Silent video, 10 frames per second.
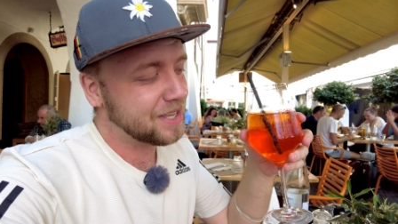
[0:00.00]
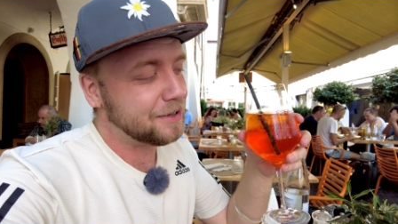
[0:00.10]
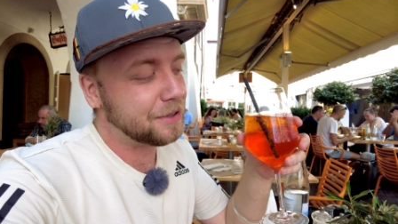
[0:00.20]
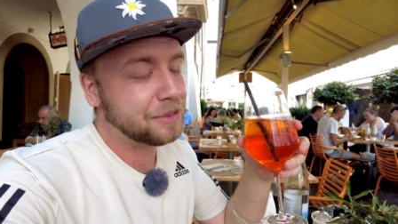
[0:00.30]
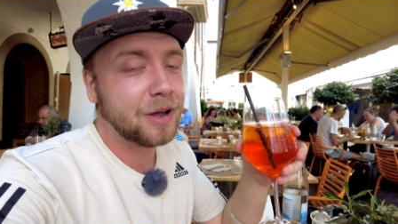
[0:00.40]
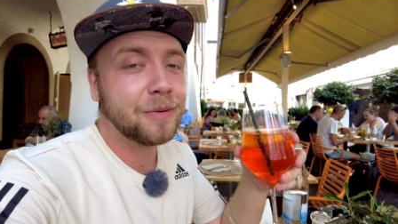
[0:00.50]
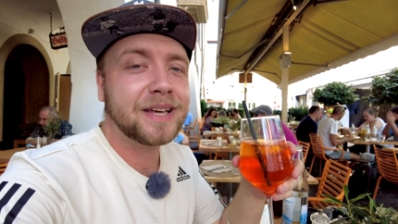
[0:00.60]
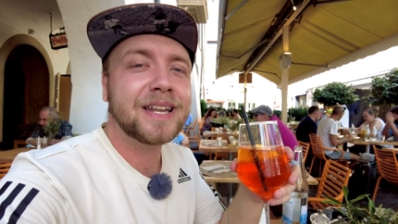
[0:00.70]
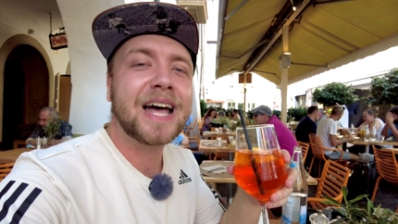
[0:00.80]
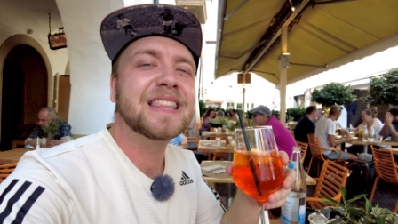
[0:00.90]
You throw
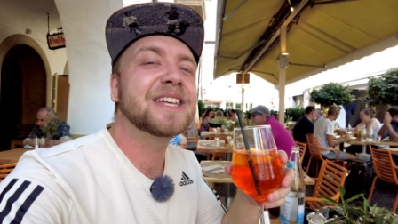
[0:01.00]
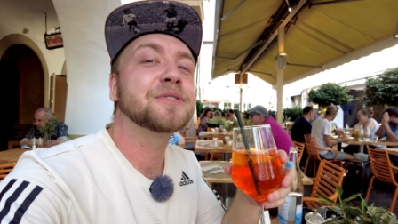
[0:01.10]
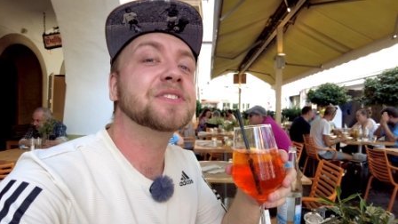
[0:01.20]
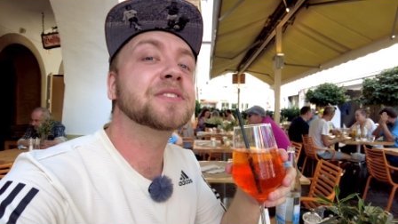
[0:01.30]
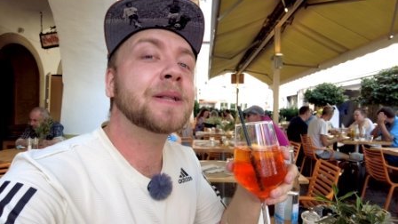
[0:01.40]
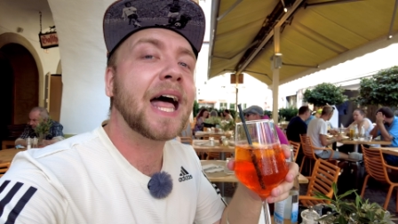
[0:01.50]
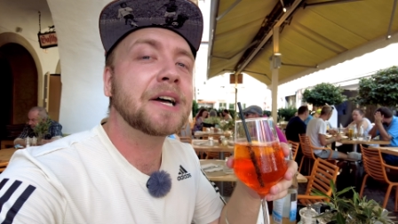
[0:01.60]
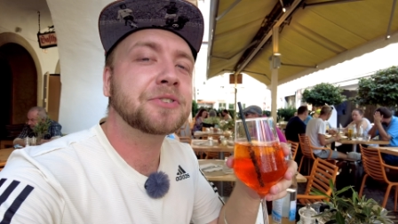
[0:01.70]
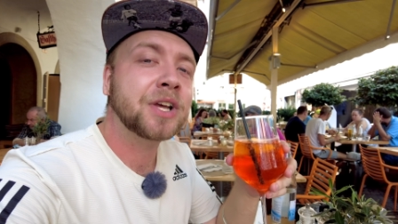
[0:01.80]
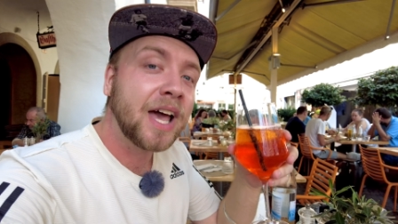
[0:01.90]
in a little
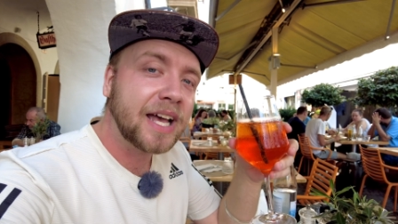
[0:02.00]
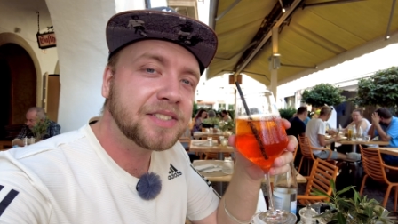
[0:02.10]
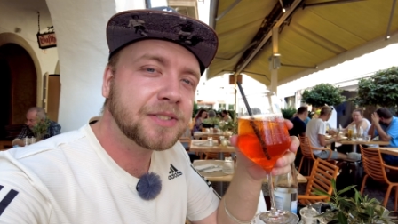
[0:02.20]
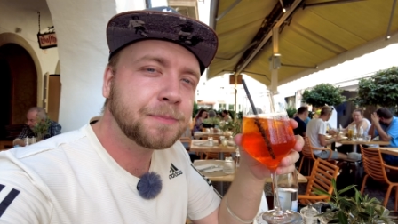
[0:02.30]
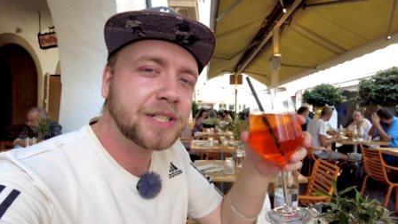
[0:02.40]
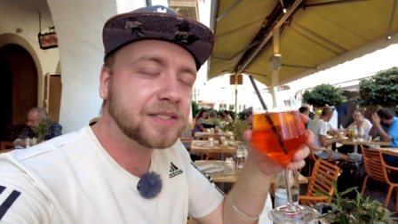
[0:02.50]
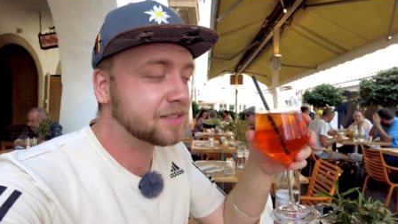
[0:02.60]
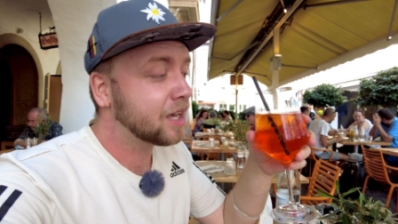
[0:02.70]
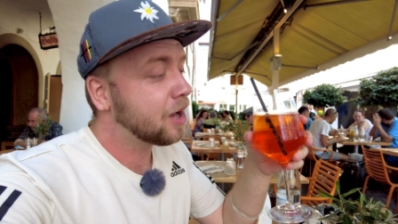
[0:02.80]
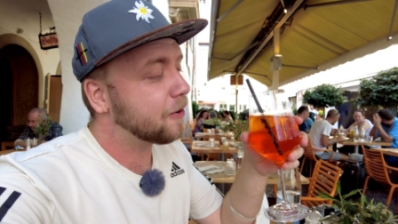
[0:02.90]
splash, a
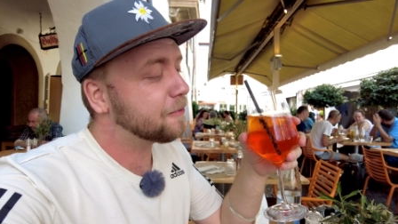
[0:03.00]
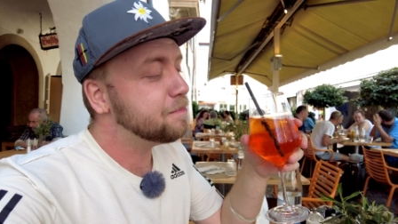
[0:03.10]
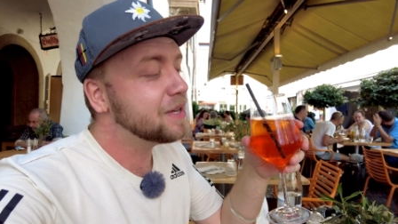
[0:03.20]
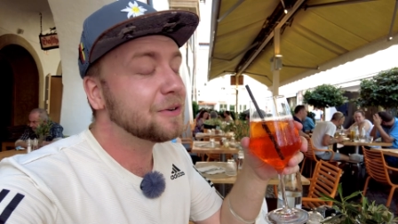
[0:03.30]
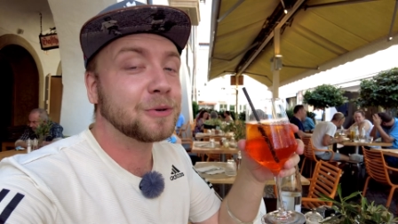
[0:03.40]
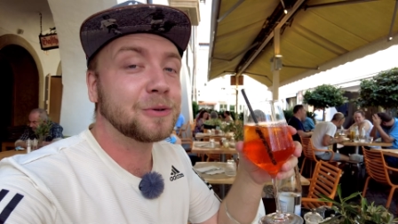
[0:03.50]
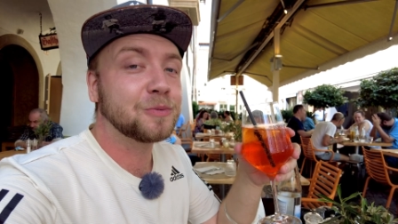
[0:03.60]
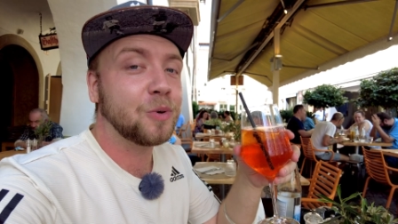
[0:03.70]
spritz of mineral